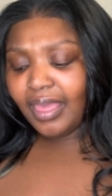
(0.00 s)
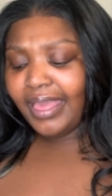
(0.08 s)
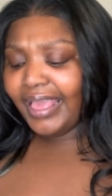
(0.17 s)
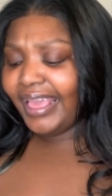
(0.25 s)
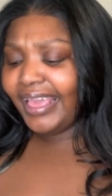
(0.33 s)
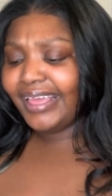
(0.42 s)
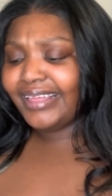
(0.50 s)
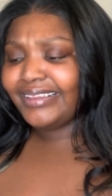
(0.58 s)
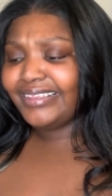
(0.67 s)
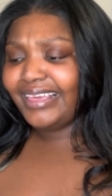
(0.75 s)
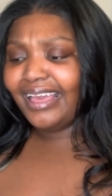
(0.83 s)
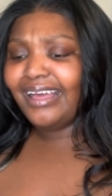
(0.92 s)

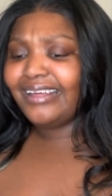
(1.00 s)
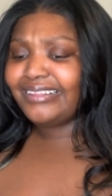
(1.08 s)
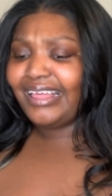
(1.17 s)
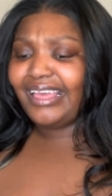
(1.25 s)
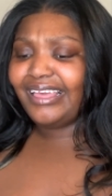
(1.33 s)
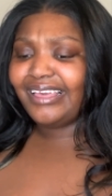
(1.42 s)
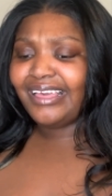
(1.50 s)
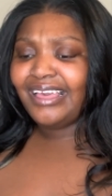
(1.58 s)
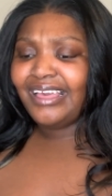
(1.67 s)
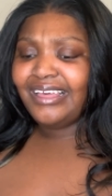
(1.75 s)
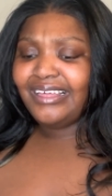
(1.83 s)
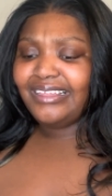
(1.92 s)
And yeah, like
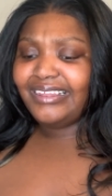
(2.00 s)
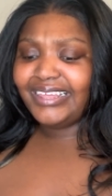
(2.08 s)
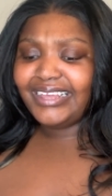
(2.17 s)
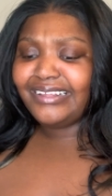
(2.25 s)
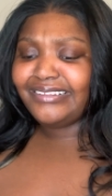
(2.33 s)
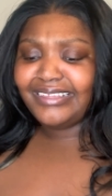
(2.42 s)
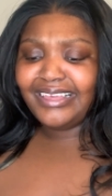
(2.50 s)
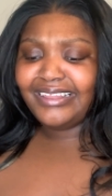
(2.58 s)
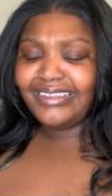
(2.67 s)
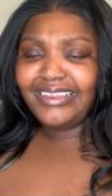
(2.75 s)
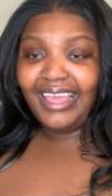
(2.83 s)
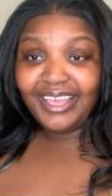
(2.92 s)
like I
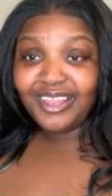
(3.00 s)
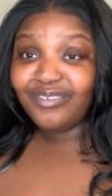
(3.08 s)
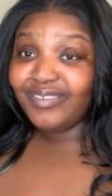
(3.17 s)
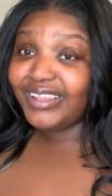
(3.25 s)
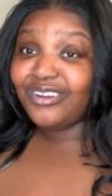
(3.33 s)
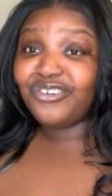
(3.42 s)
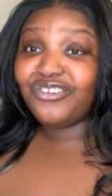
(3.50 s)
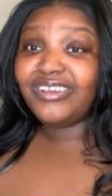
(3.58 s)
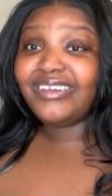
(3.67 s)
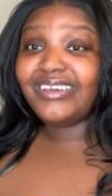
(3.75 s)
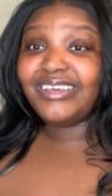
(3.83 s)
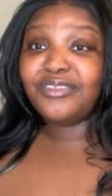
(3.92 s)
said, negative
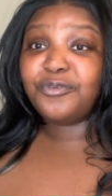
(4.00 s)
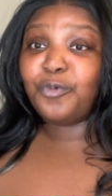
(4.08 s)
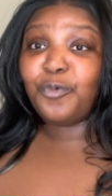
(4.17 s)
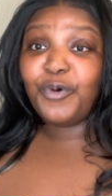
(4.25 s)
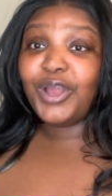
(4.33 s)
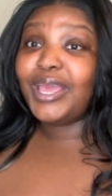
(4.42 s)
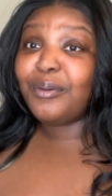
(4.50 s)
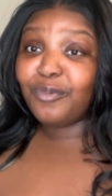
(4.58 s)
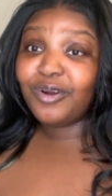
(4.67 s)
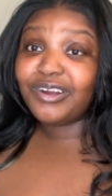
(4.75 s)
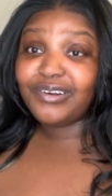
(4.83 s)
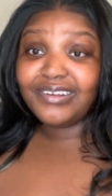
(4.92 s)
energy is way
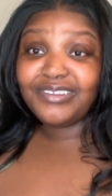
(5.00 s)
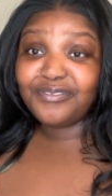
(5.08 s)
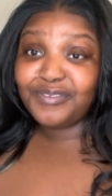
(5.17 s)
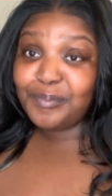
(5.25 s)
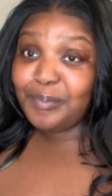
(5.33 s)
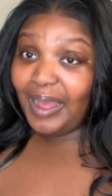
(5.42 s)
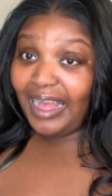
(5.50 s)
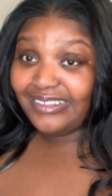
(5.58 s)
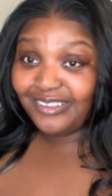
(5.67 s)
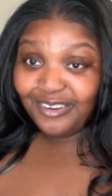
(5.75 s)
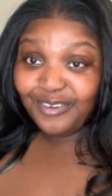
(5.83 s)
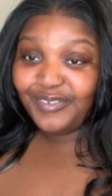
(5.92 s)
more aggressive than
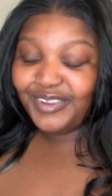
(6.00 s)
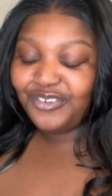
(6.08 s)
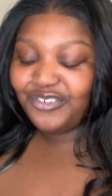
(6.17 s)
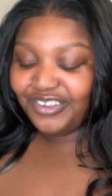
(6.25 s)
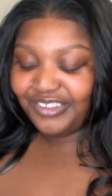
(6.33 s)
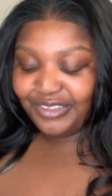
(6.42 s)
positive energy.